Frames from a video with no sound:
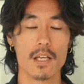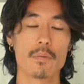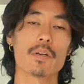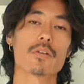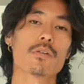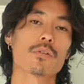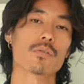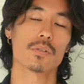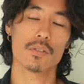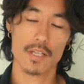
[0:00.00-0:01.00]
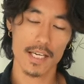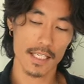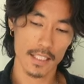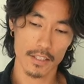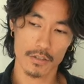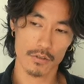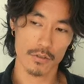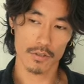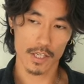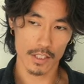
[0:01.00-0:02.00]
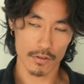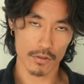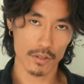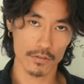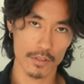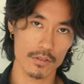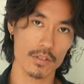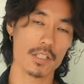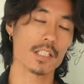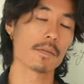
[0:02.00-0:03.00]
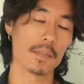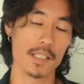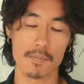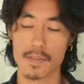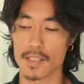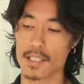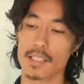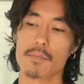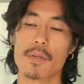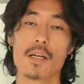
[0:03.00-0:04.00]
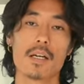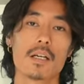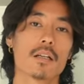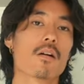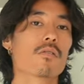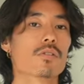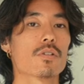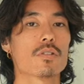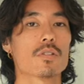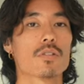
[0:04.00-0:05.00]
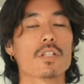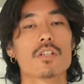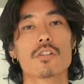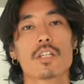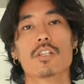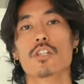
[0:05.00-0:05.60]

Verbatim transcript: Make sure you're taking yourself into the deep, deep, deep consciousness, and then you can